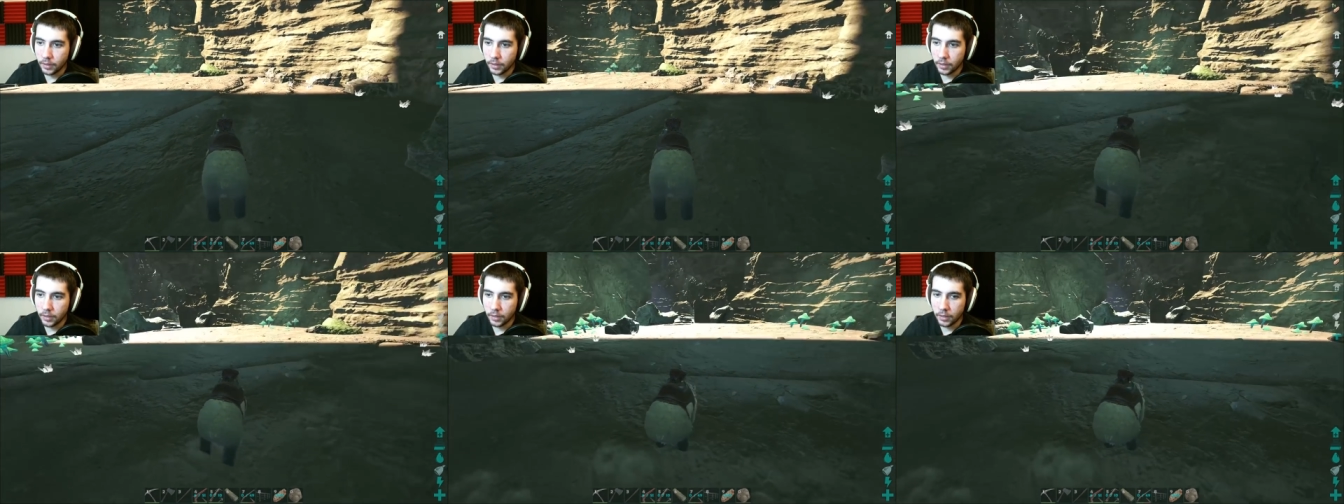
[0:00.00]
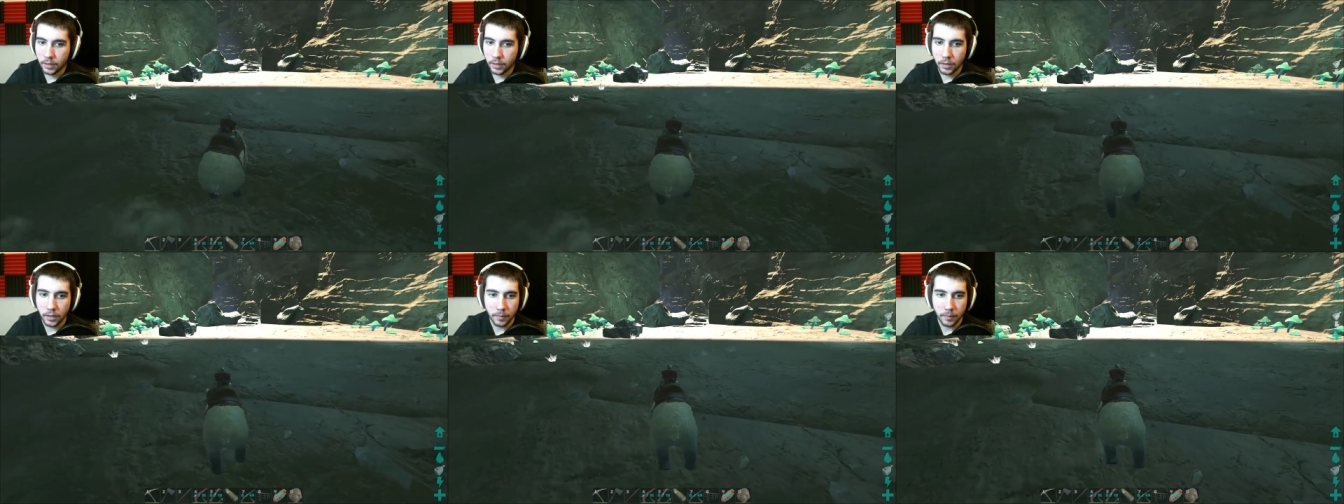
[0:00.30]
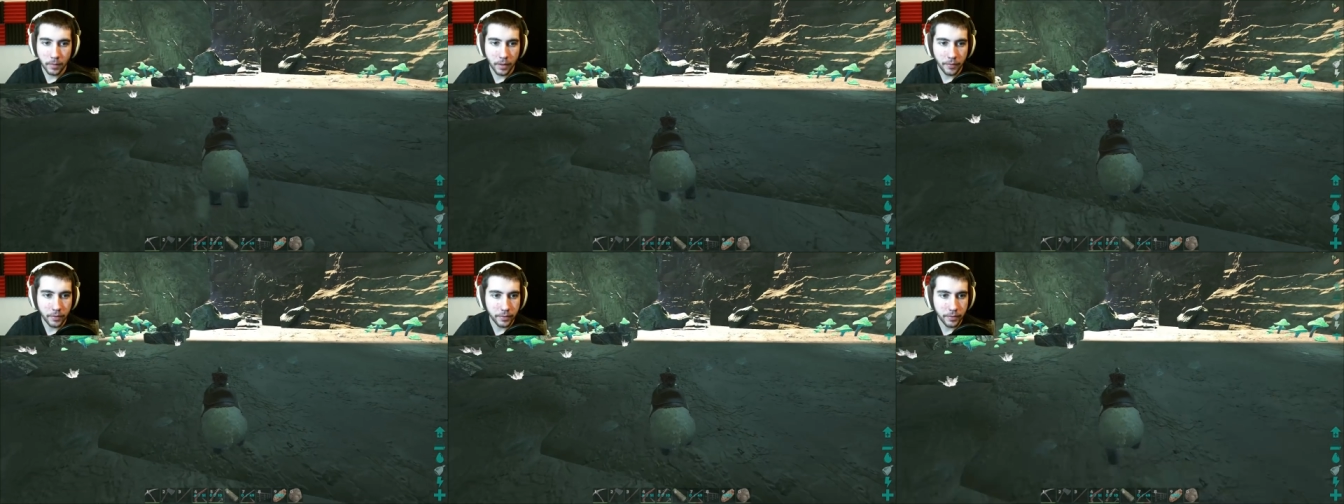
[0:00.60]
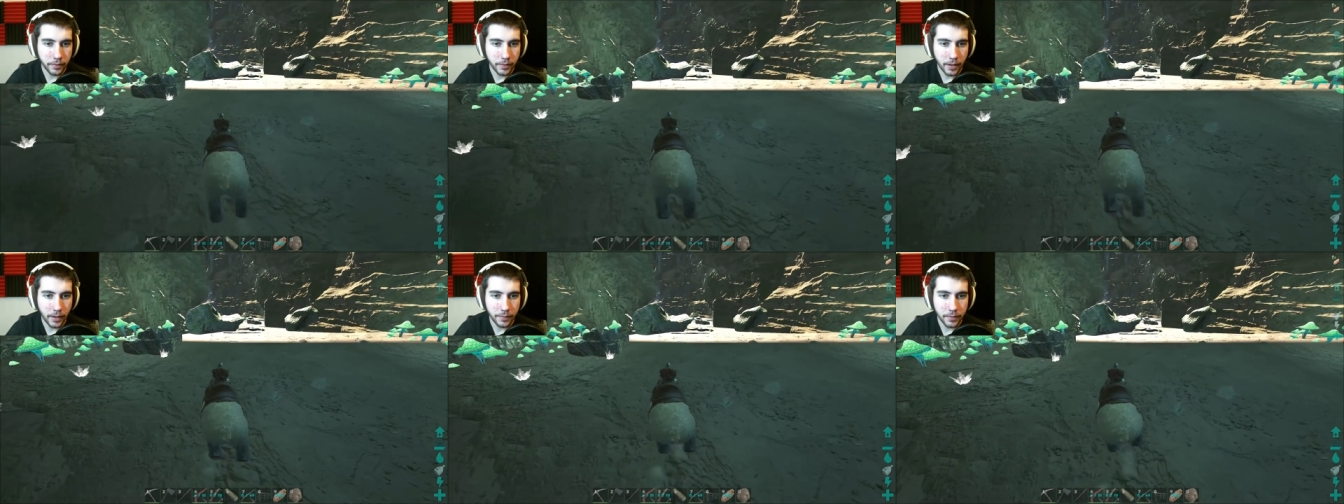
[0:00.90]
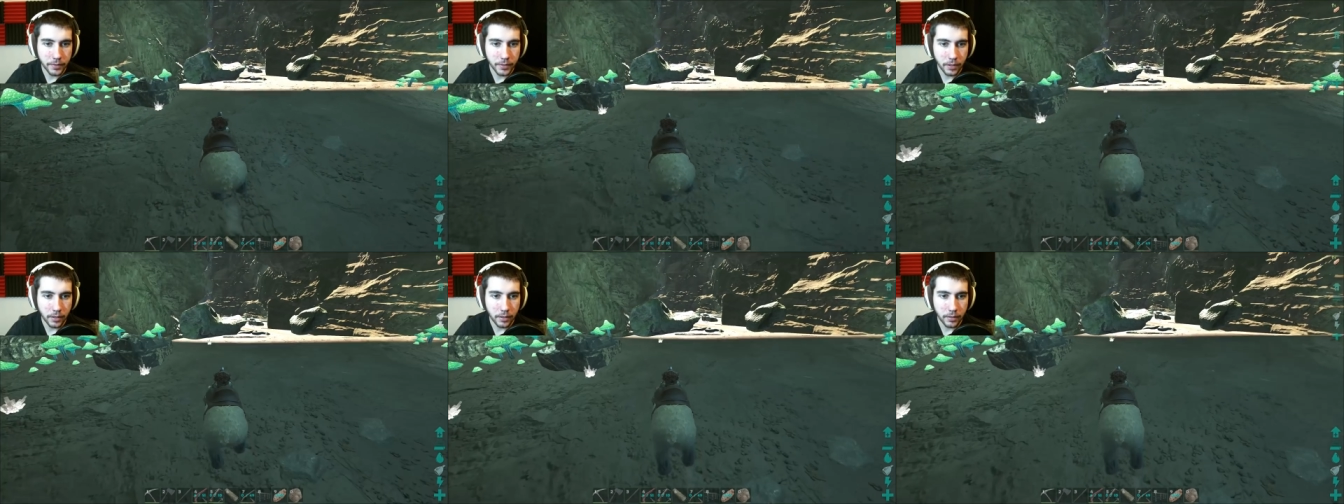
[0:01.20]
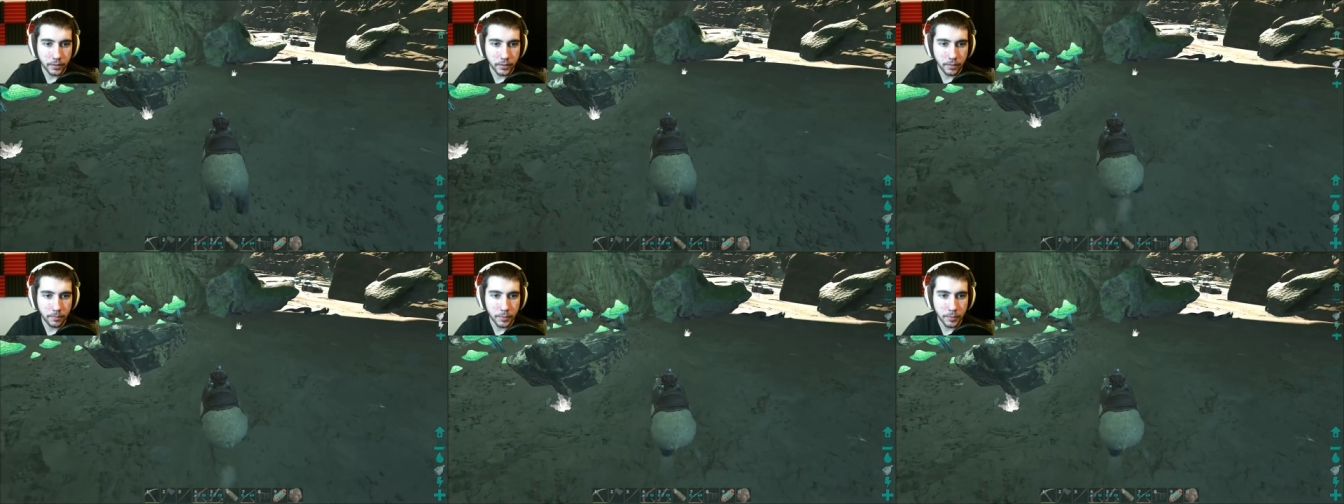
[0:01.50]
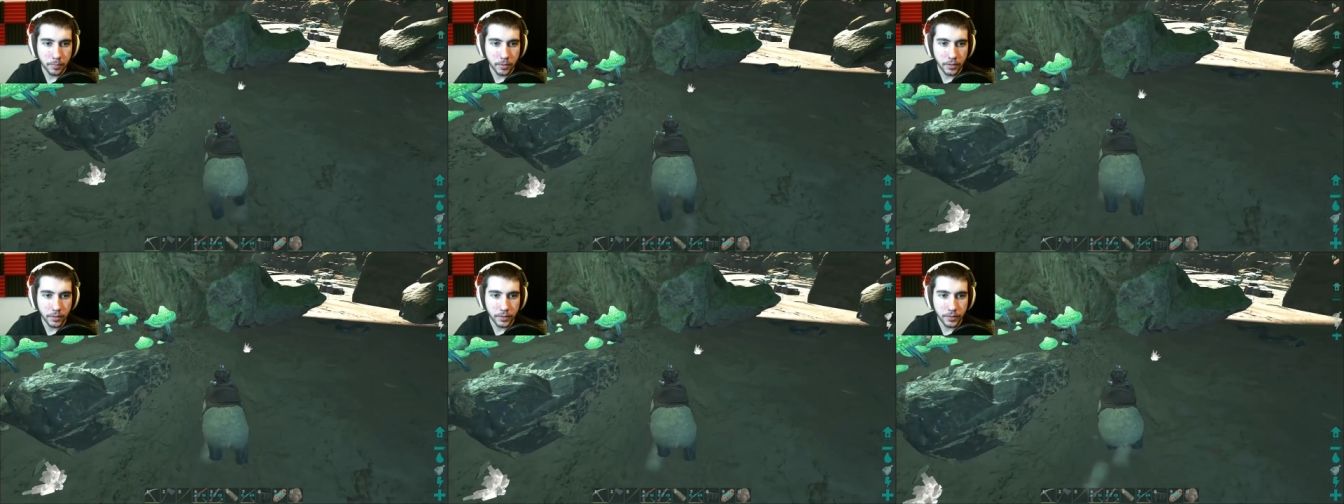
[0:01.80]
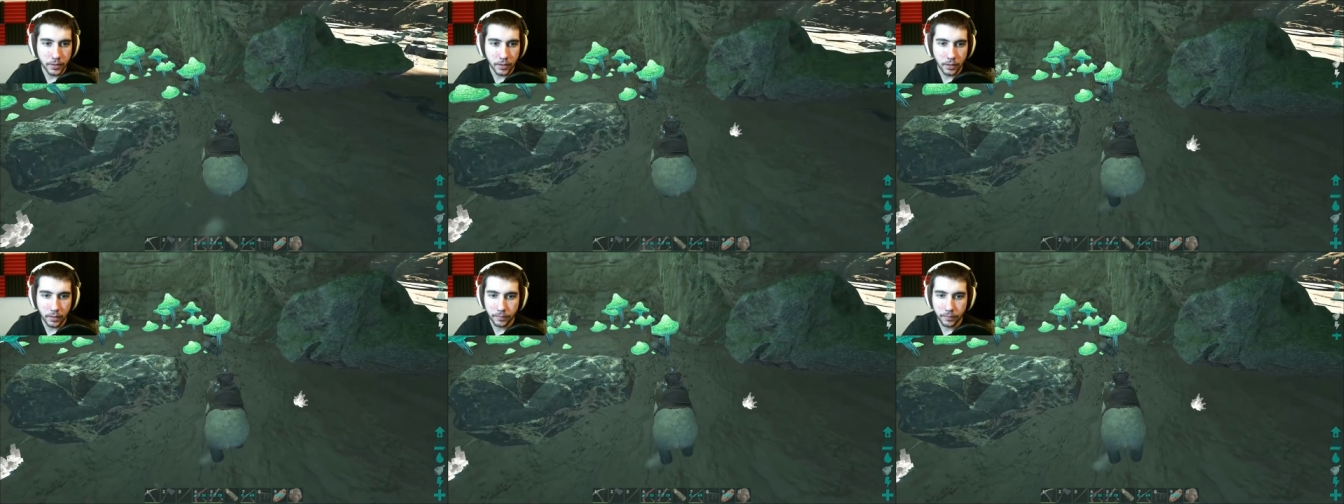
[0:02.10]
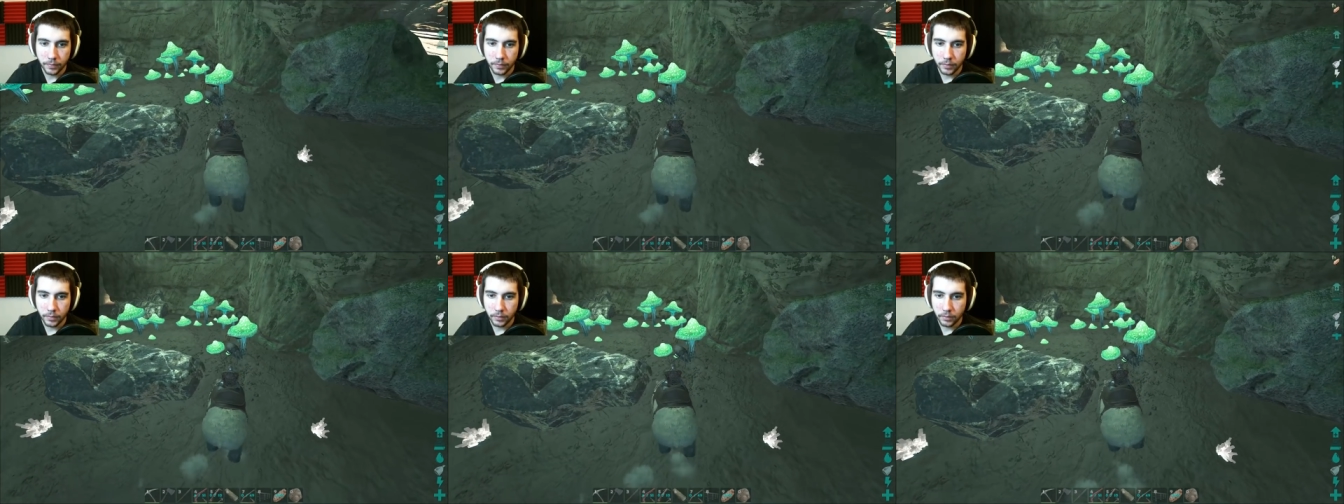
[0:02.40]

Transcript: Um, other than that, this area seems pretty safe.